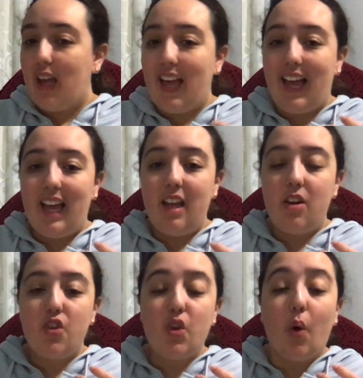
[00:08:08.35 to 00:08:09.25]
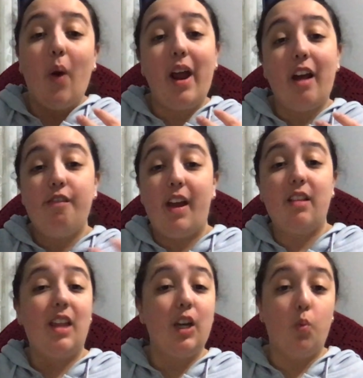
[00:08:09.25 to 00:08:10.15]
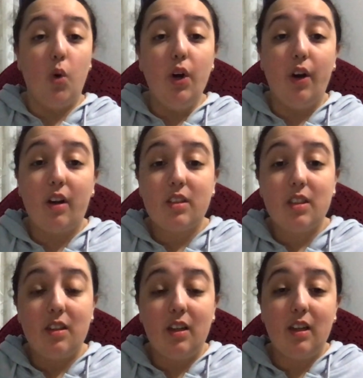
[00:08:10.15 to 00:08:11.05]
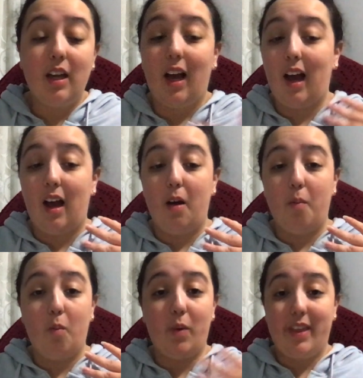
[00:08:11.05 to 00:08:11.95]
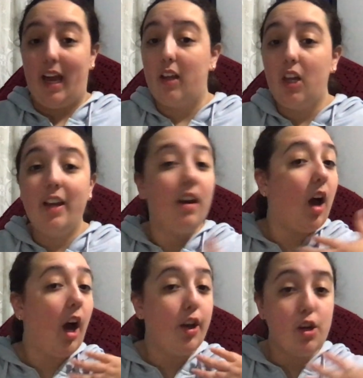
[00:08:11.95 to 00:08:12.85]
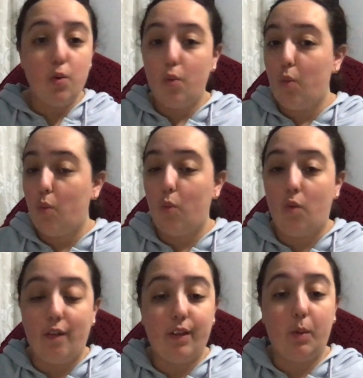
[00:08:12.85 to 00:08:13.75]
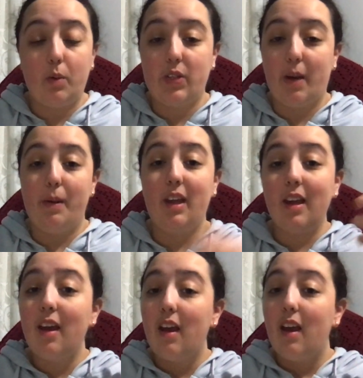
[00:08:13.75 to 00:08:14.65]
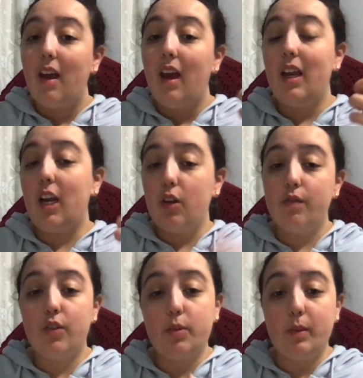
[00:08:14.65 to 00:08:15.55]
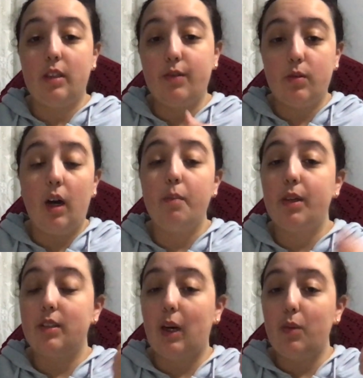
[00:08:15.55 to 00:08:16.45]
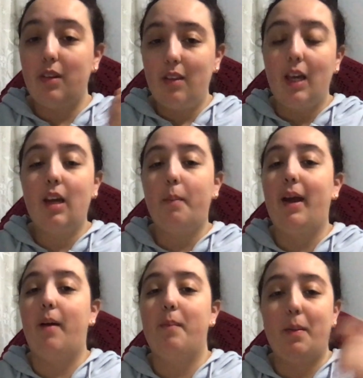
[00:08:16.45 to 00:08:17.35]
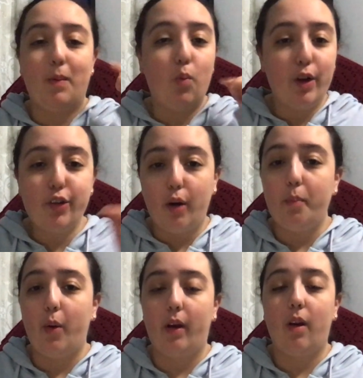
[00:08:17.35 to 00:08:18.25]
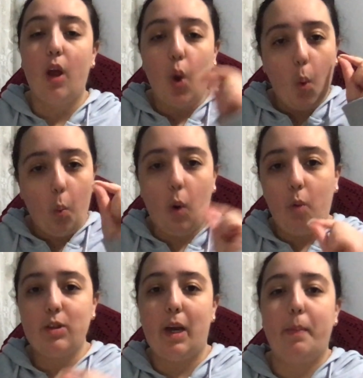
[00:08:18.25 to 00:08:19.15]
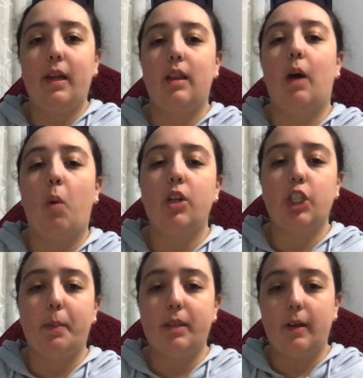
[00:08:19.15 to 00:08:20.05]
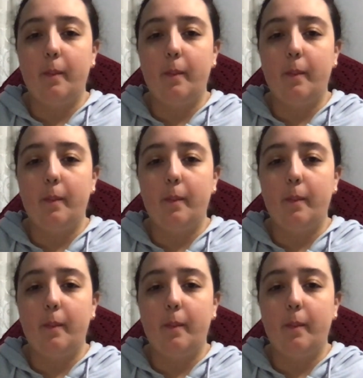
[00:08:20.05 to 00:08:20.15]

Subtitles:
I found that it worked. With the outline, I knew roughly what was happening, and I could force myself to write because I would think about maybe one dot point, what was happening in that one chapter,